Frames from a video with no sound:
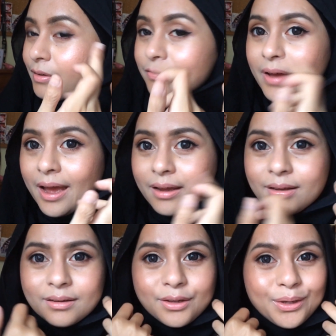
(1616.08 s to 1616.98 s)

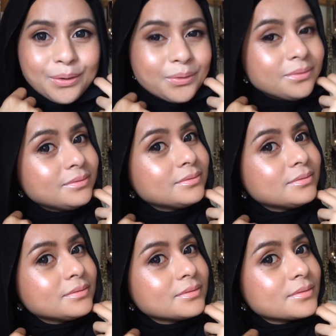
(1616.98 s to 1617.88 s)
effect, you know.
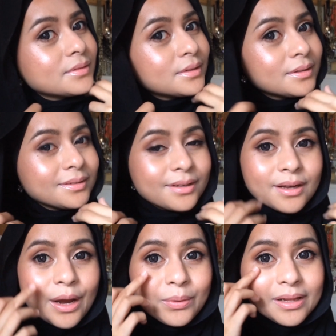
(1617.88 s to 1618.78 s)

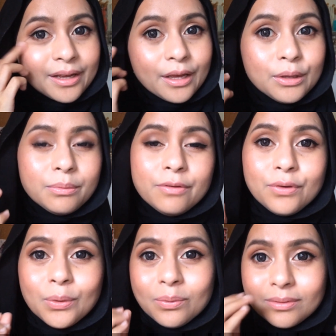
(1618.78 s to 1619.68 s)
I really like it.
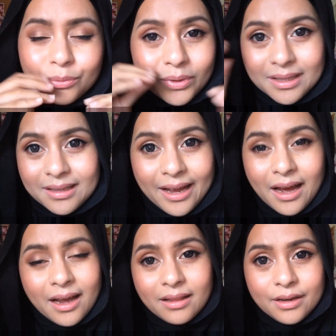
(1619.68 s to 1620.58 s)
If you don't really like
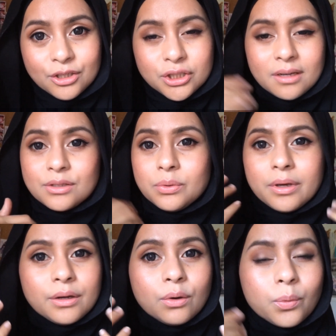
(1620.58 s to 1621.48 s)
highlighted cheeks, you
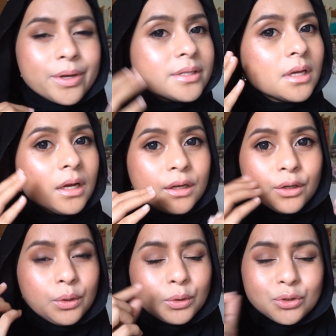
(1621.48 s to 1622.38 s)
can always,
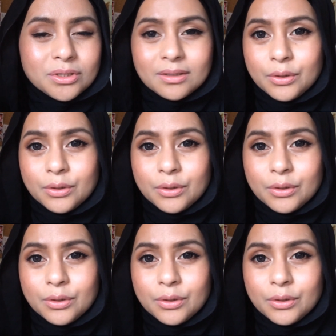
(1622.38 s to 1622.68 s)
you know, just